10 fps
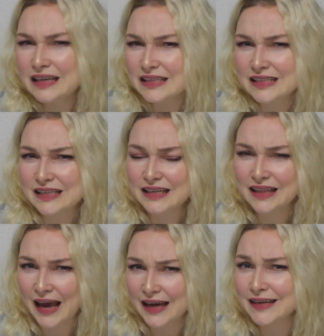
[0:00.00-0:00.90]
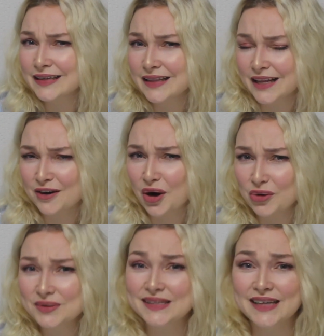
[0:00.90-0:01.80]
see that in their
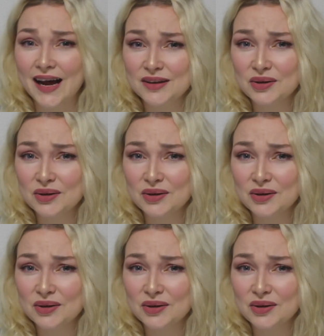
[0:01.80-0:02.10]
own son.